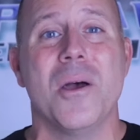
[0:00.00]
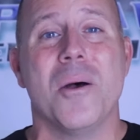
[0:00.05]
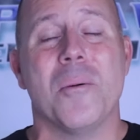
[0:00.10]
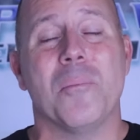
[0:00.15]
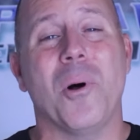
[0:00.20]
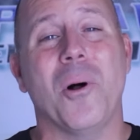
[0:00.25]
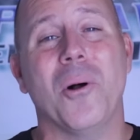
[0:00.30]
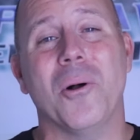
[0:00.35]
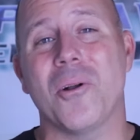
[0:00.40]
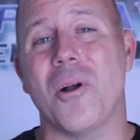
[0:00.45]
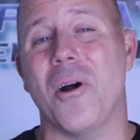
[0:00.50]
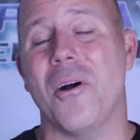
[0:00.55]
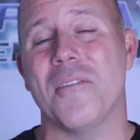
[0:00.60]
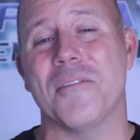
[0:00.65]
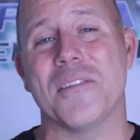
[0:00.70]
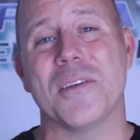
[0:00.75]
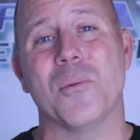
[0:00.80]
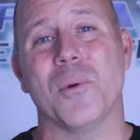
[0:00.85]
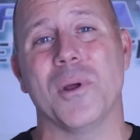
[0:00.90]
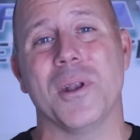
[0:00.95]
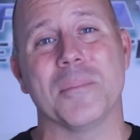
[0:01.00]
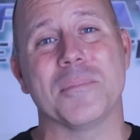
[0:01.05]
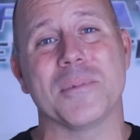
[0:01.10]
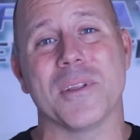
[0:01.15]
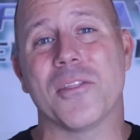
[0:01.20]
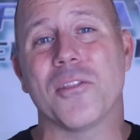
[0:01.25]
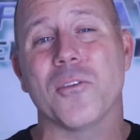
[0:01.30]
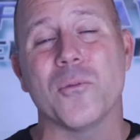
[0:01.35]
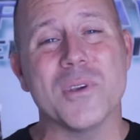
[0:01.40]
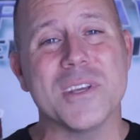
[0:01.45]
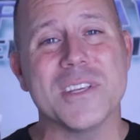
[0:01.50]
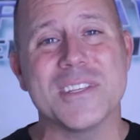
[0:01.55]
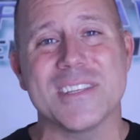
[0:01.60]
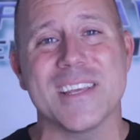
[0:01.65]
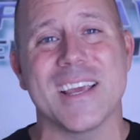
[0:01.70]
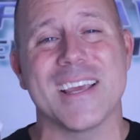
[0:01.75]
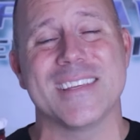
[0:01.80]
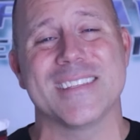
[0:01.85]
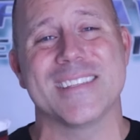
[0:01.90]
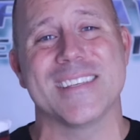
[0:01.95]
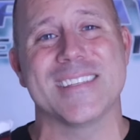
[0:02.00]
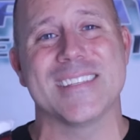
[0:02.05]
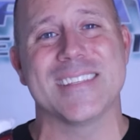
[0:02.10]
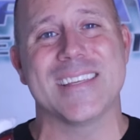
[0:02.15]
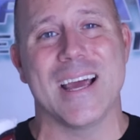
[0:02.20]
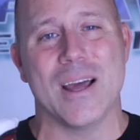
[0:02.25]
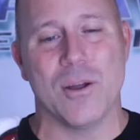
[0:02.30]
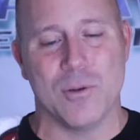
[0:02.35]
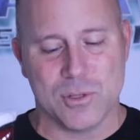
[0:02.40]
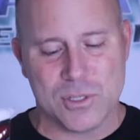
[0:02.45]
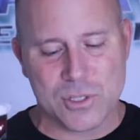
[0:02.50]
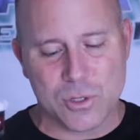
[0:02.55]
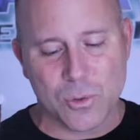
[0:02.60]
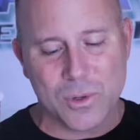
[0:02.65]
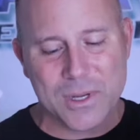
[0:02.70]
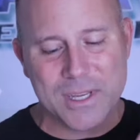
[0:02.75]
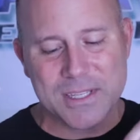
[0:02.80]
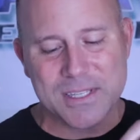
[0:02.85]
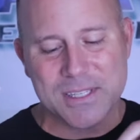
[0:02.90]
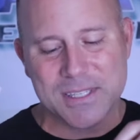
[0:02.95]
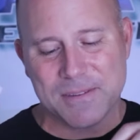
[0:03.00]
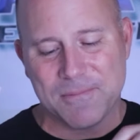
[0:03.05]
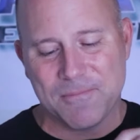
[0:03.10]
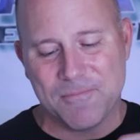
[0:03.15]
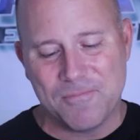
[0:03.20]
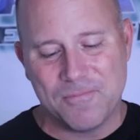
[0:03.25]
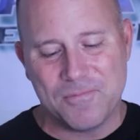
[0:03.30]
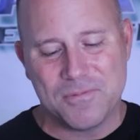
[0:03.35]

Paul Coffey went up to three sizes down, so his